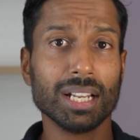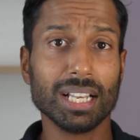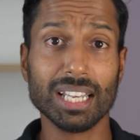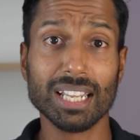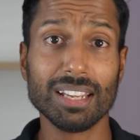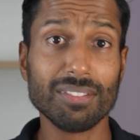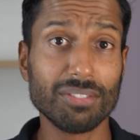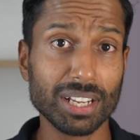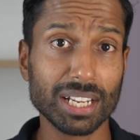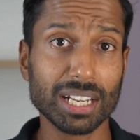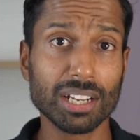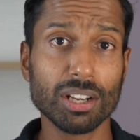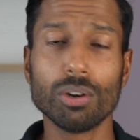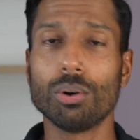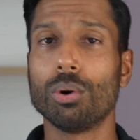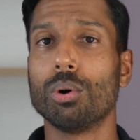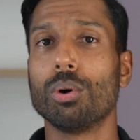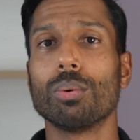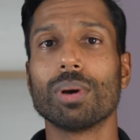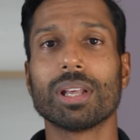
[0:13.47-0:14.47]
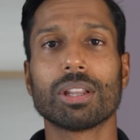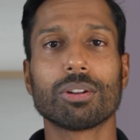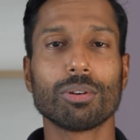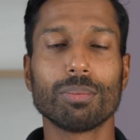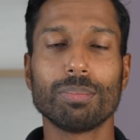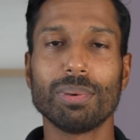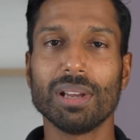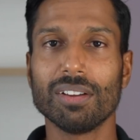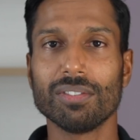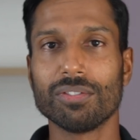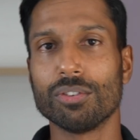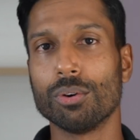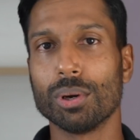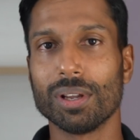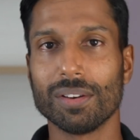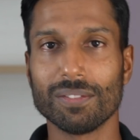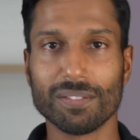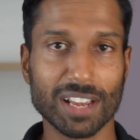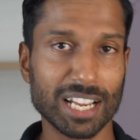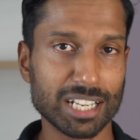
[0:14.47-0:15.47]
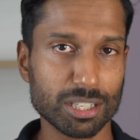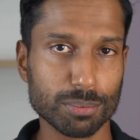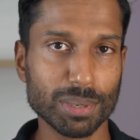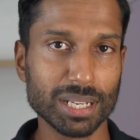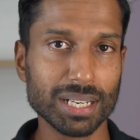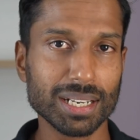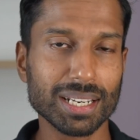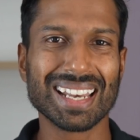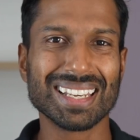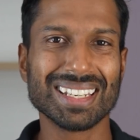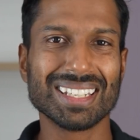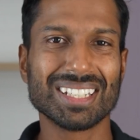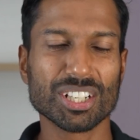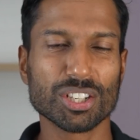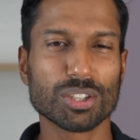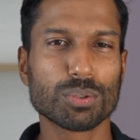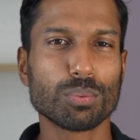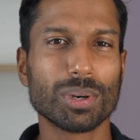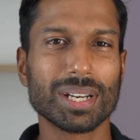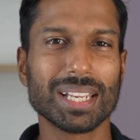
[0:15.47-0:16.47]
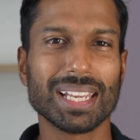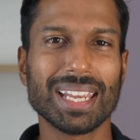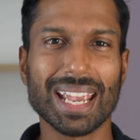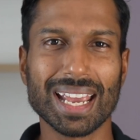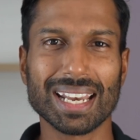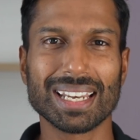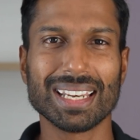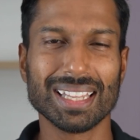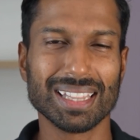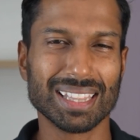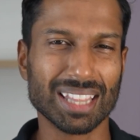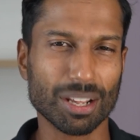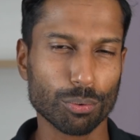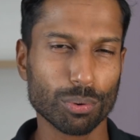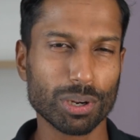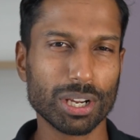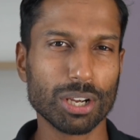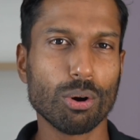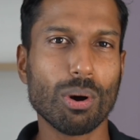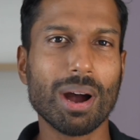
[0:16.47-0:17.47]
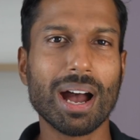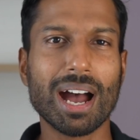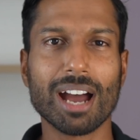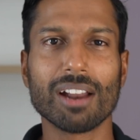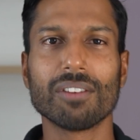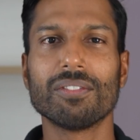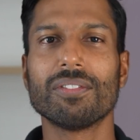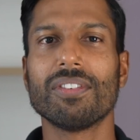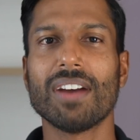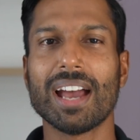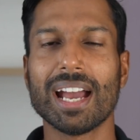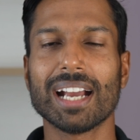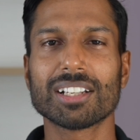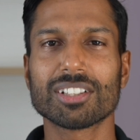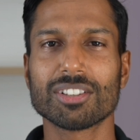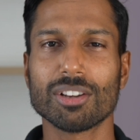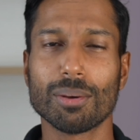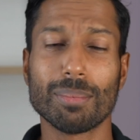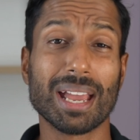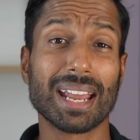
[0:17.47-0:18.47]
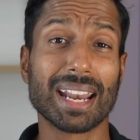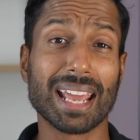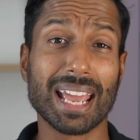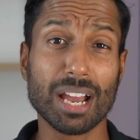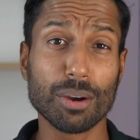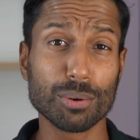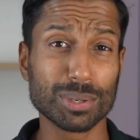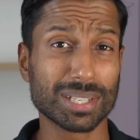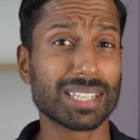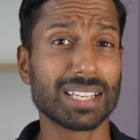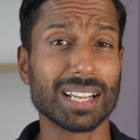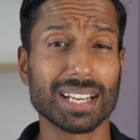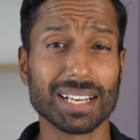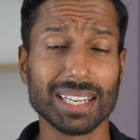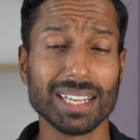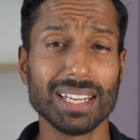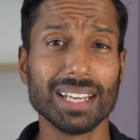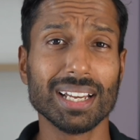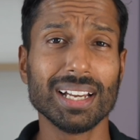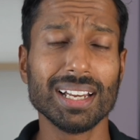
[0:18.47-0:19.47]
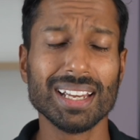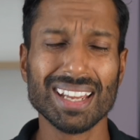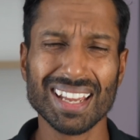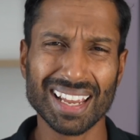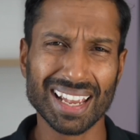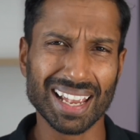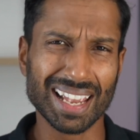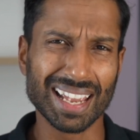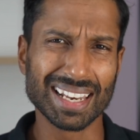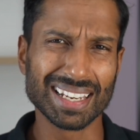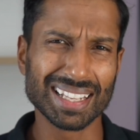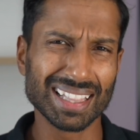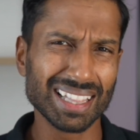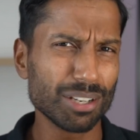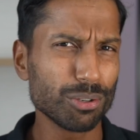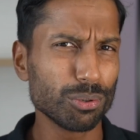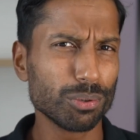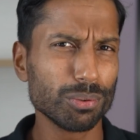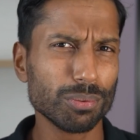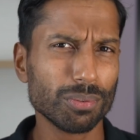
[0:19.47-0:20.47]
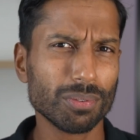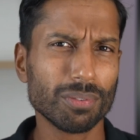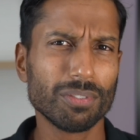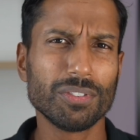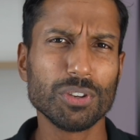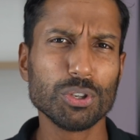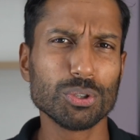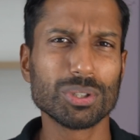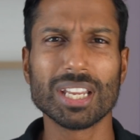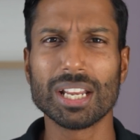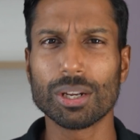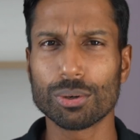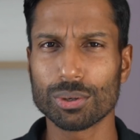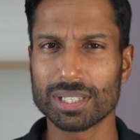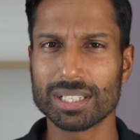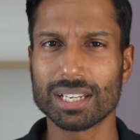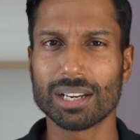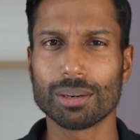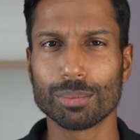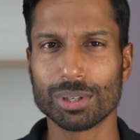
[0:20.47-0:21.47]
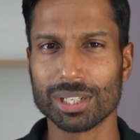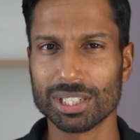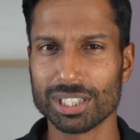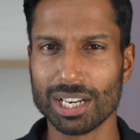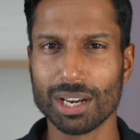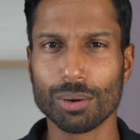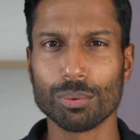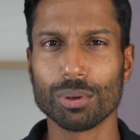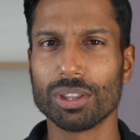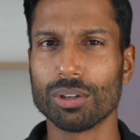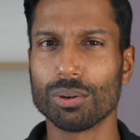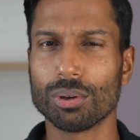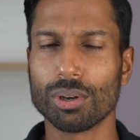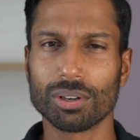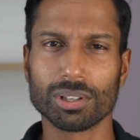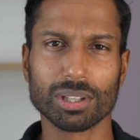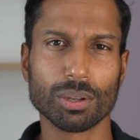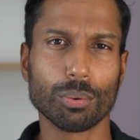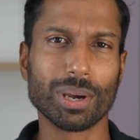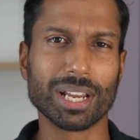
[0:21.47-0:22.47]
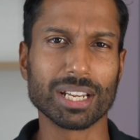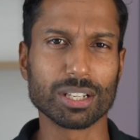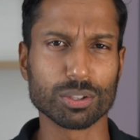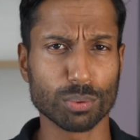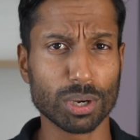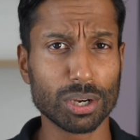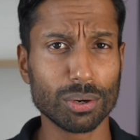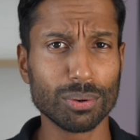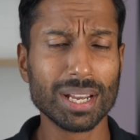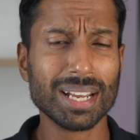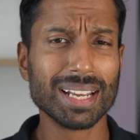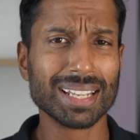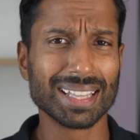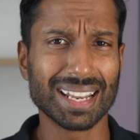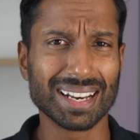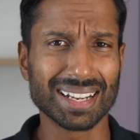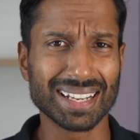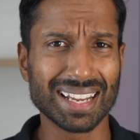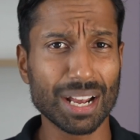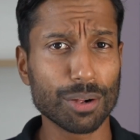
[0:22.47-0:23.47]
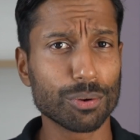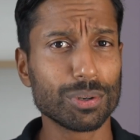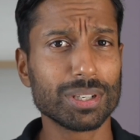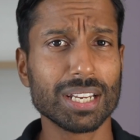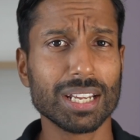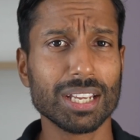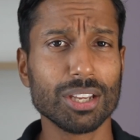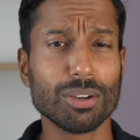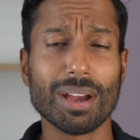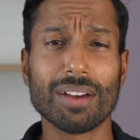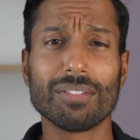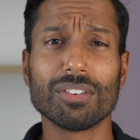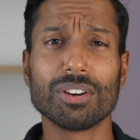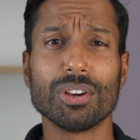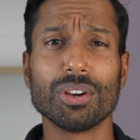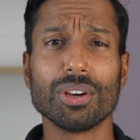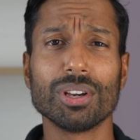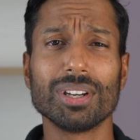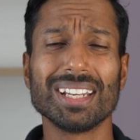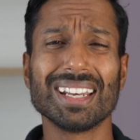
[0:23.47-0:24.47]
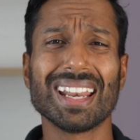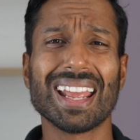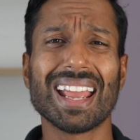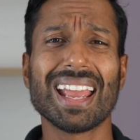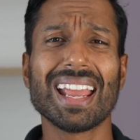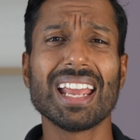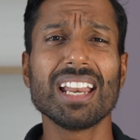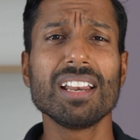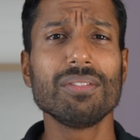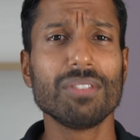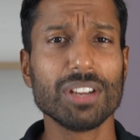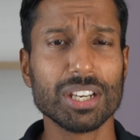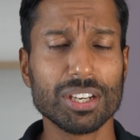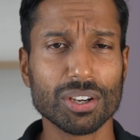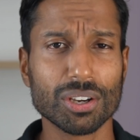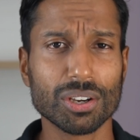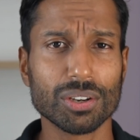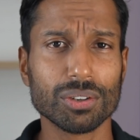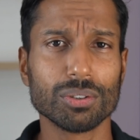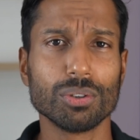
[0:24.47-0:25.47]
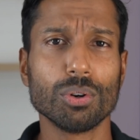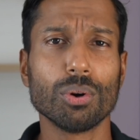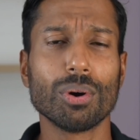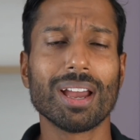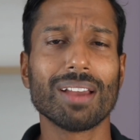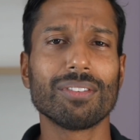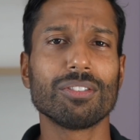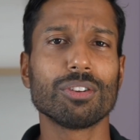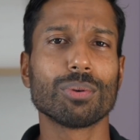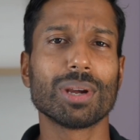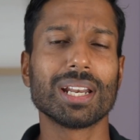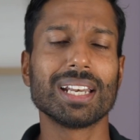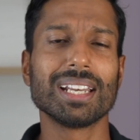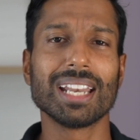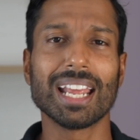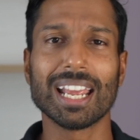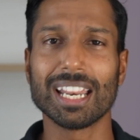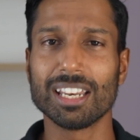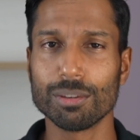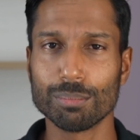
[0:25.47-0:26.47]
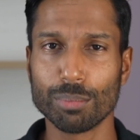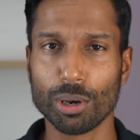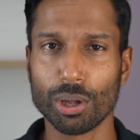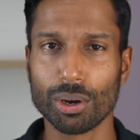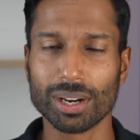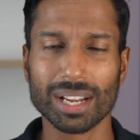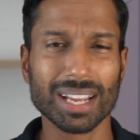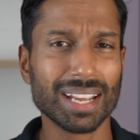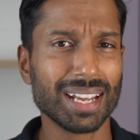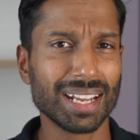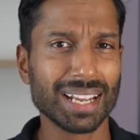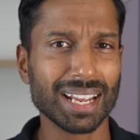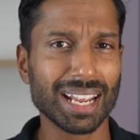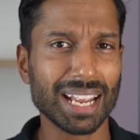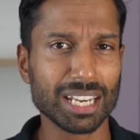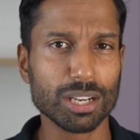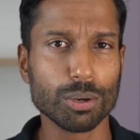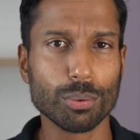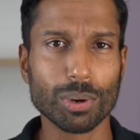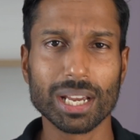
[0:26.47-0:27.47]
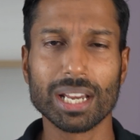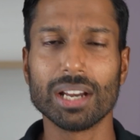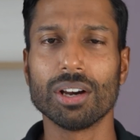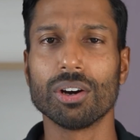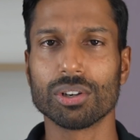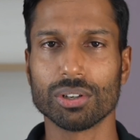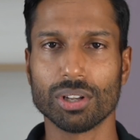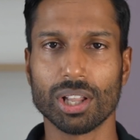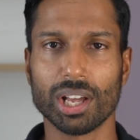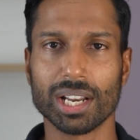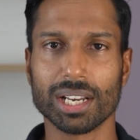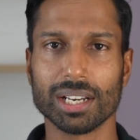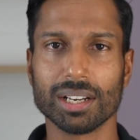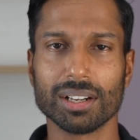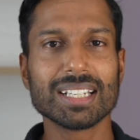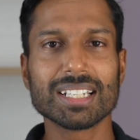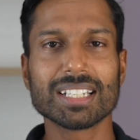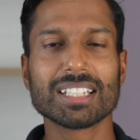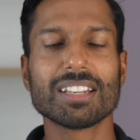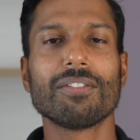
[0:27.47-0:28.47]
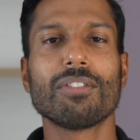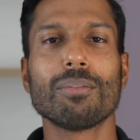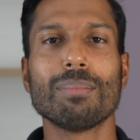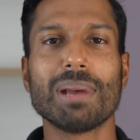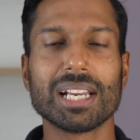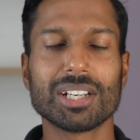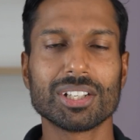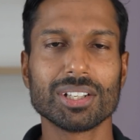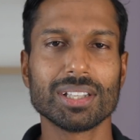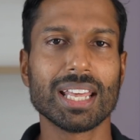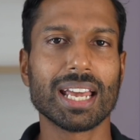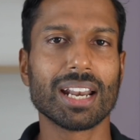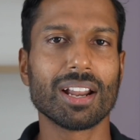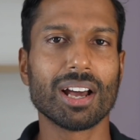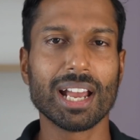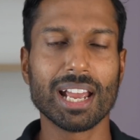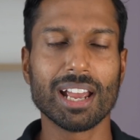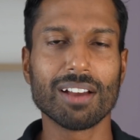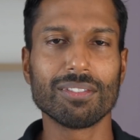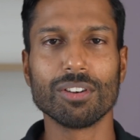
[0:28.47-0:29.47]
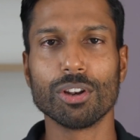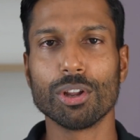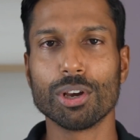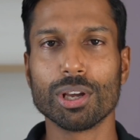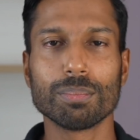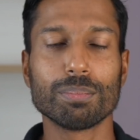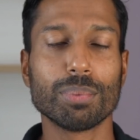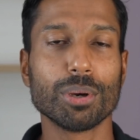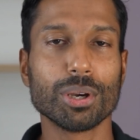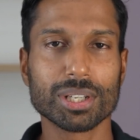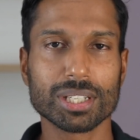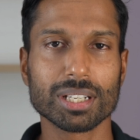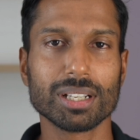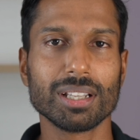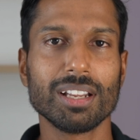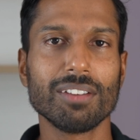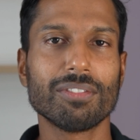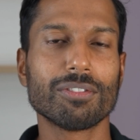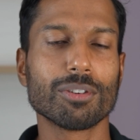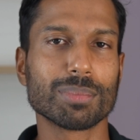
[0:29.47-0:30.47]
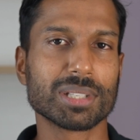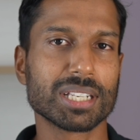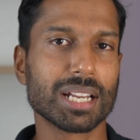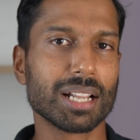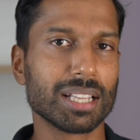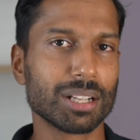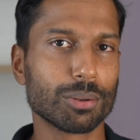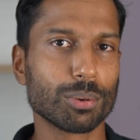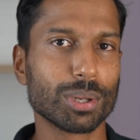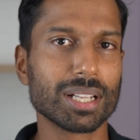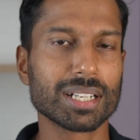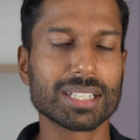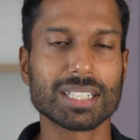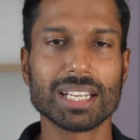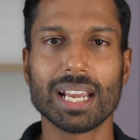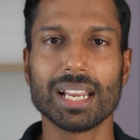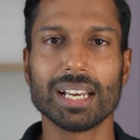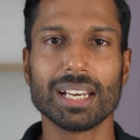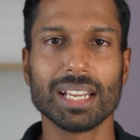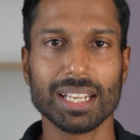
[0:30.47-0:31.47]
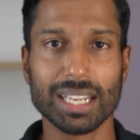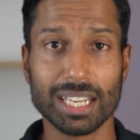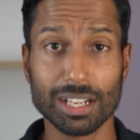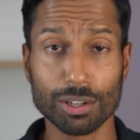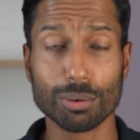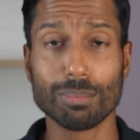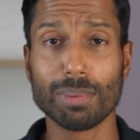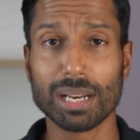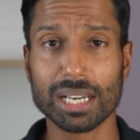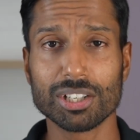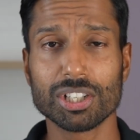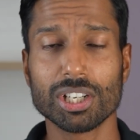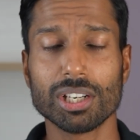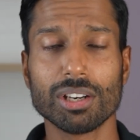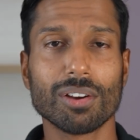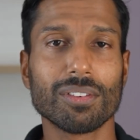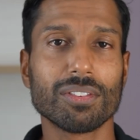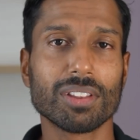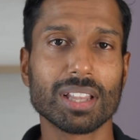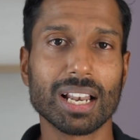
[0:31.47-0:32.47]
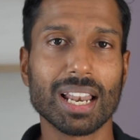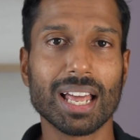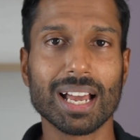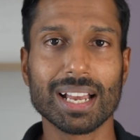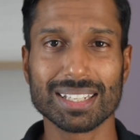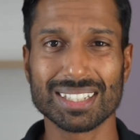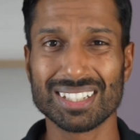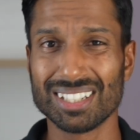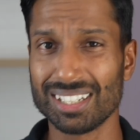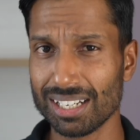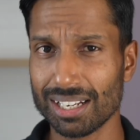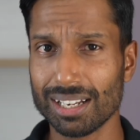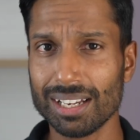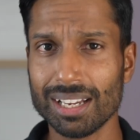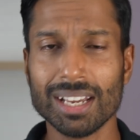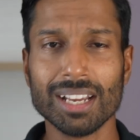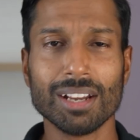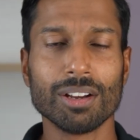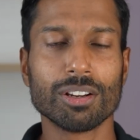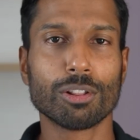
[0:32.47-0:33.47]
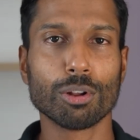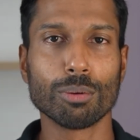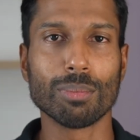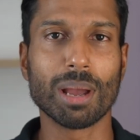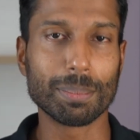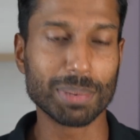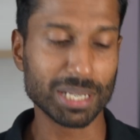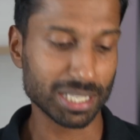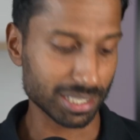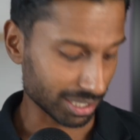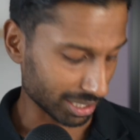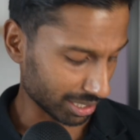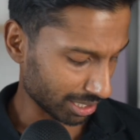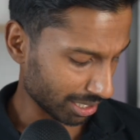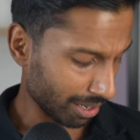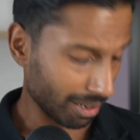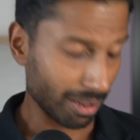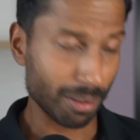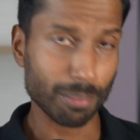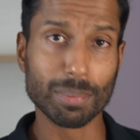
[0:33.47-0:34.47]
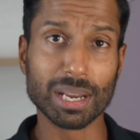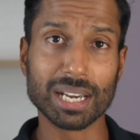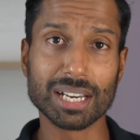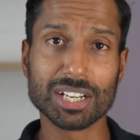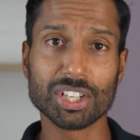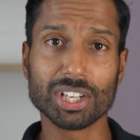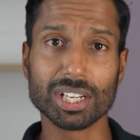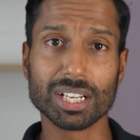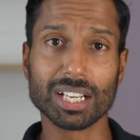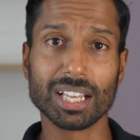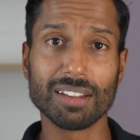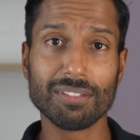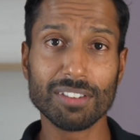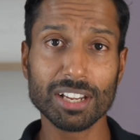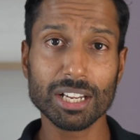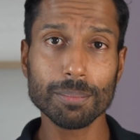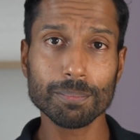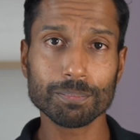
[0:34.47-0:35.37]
living or whether it be for investment, and you just want to get the real hard facts about how it's done here and a little few secrets that I'm going to share with you along the way as well, that I guarantee you haven't heard in any video, nor have you read in any blog anywhere online. This is information that I have learned personally from selling real estate here in Medellin over the last year through my business Medellin Living.